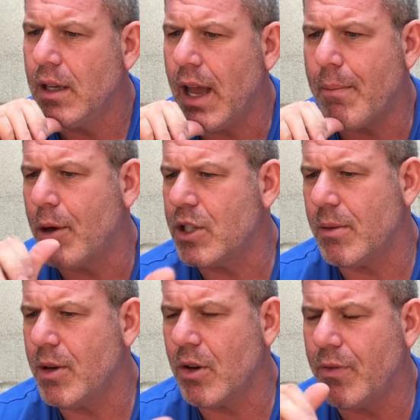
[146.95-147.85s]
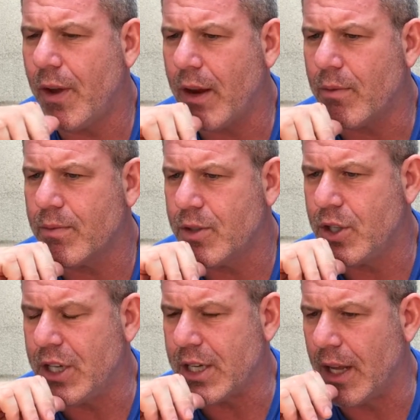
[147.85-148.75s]
And put some of your fake
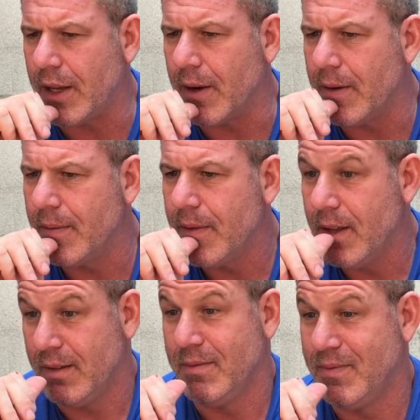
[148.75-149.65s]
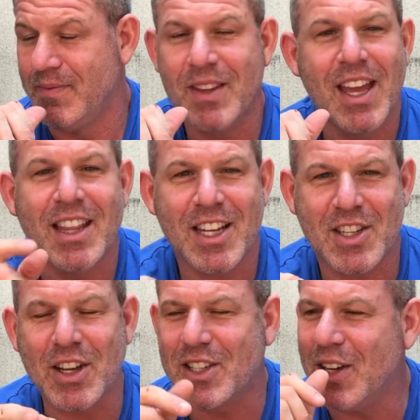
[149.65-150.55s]
cheese on there. That's
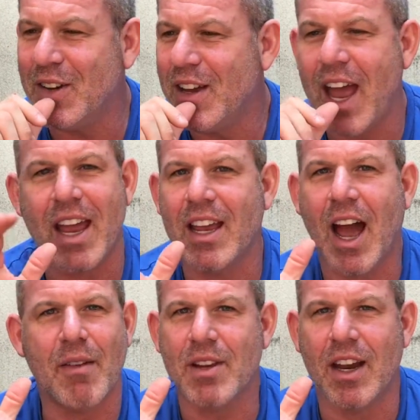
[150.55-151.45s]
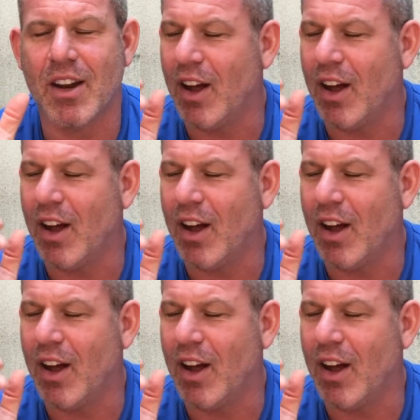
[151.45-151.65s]
good too. Hey, I've done it